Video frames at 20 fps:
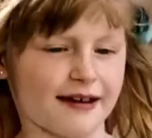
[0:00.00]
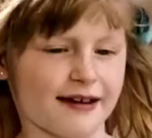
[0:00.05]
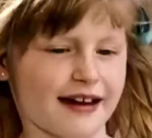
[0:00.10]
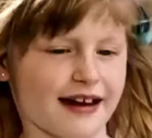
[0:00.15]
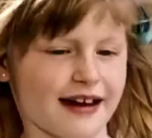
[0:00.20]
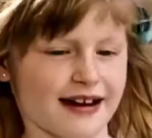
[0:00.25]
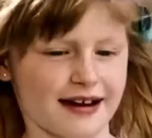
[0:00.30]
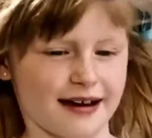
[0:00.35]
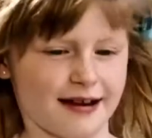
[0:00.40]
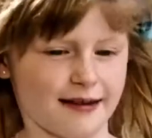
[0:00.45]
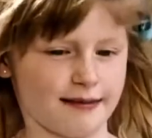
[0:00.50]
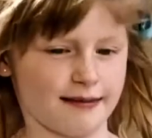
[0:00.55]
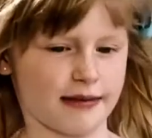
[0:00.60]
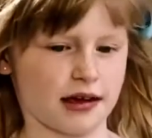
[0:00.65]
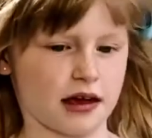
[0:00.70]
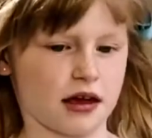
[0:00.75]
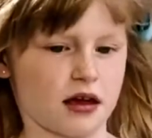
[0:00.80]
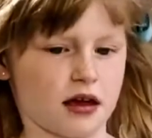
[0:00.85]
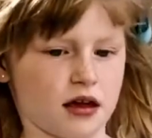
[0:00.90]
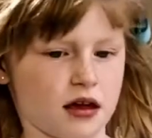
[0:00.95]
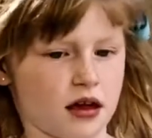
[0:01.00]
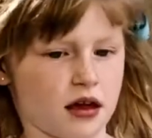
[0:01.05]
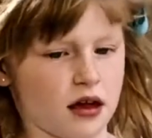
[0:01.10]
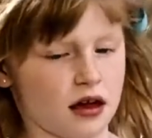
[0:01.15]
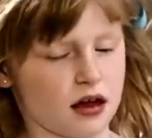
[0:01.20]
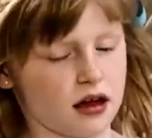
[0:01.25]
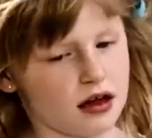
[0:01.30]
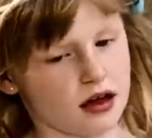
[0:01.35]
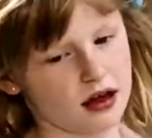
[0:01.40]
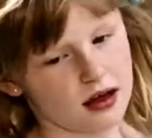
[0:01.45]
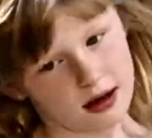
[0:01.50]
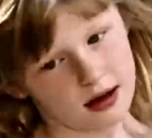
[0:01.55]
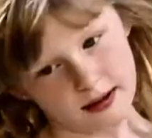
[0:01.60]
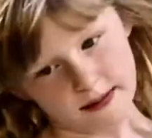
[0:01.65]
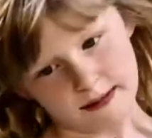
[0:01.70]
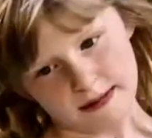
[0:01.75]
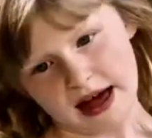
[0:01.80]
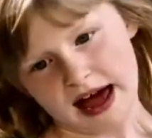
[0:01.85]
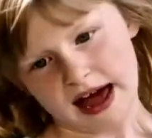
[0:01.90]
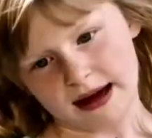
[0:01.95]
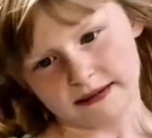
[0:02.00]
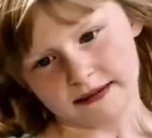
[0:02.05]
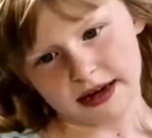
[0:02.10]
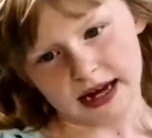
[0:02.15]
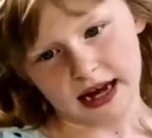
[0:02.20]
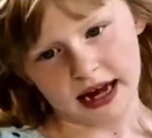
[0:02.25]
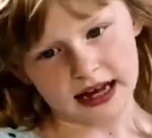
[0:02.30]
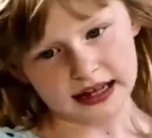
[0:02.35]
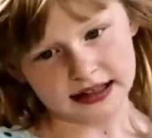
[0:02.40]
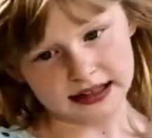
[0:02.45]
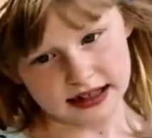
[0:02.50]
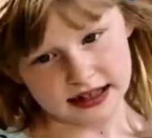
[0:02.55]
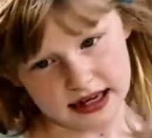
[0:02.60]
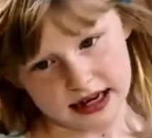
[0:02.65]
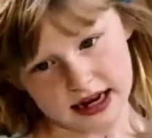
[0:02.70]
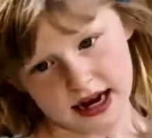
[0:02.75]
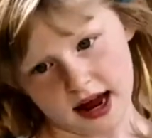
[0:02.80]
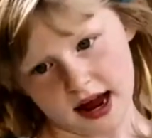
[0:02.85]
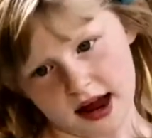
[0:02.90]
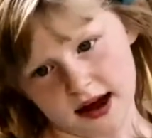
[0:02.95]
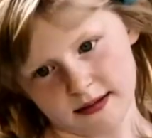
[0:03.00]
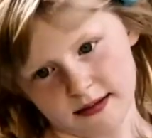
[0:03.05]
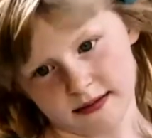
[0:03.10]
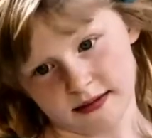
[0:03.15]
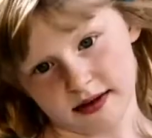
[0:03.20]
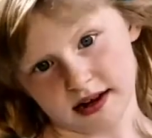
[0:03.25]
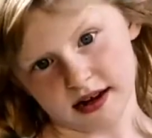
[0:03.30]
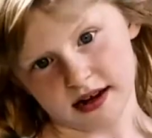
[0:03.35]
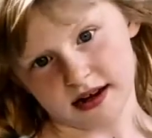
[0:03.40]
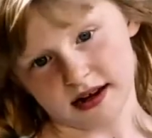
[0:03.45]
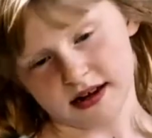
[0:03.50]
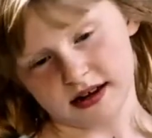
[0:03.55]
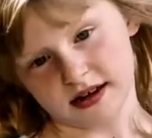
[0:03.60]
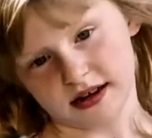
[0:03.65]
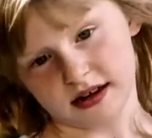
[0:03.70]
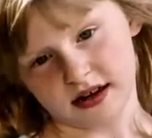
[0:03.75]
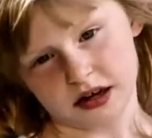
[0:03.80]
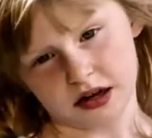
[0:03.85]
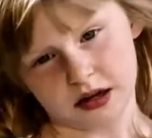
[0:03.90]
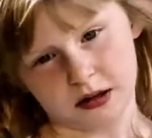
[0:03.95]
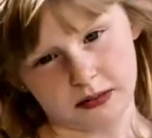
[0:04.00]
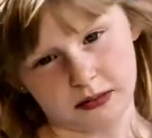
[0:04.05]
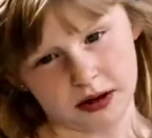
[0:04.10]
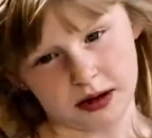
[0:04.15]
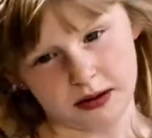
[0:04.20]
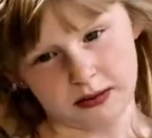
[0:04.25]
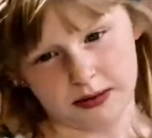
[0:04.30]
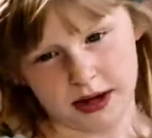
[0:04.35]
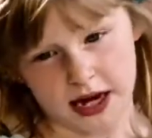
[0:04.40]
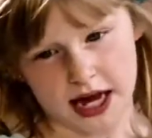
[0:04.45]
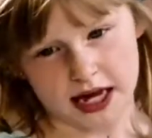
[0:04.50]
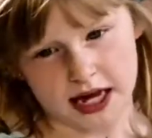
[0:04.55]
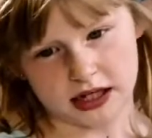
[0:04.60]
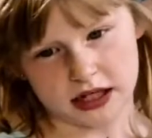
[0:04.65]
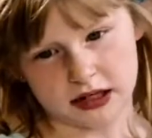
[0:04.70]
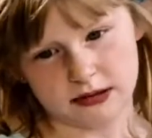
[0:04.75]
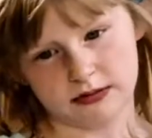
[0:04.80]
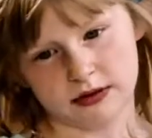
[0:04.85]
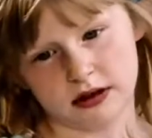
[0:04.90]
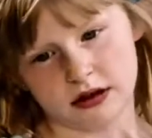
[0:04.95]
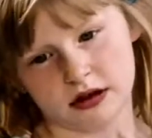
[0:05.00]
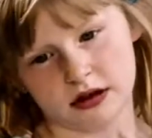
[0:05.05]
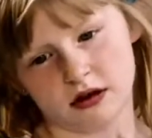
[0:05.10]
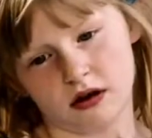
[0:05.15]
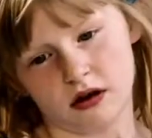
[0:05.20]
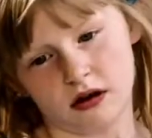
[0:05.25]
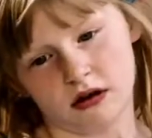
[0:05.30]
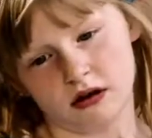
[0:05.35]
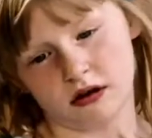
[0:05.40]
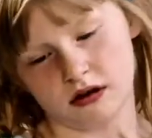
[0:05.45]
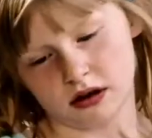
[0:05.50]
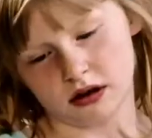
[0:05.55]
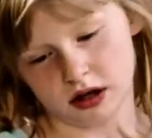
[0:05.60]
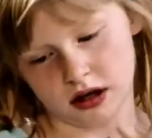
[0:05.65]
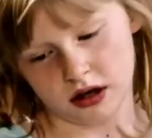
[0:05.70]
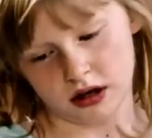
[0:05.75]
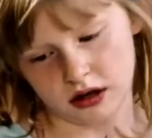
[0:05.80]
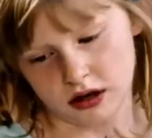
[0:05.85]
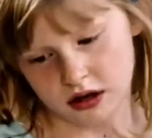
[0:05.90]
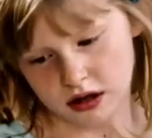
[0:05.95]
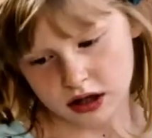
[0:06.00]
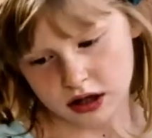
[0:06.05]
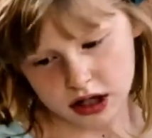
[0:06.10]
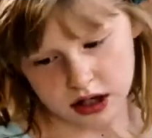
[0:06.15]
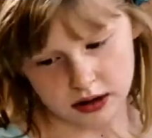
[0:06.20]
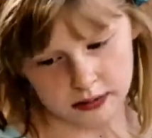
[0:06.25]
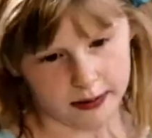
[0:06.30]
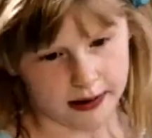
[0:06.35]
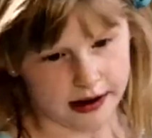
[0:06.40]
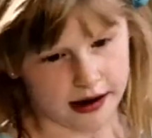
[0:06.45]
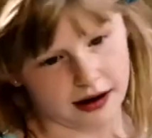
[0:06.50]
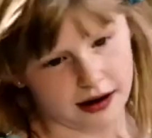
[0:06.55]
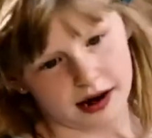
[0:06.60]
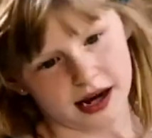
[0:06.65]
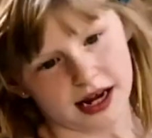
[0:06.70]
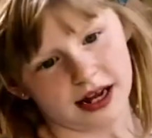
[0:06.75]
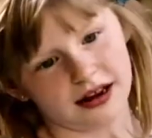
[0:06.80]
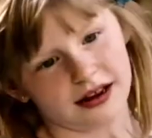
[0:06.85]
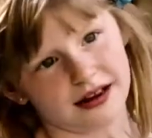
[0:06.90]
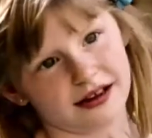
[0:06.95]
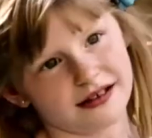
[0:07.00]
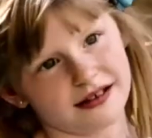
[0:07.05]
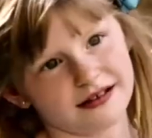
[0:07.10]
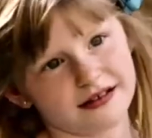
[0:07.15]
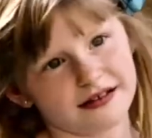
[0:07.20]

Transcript: I'm gonna be baptized and I'm gonna be blessed with the Holy Spirit.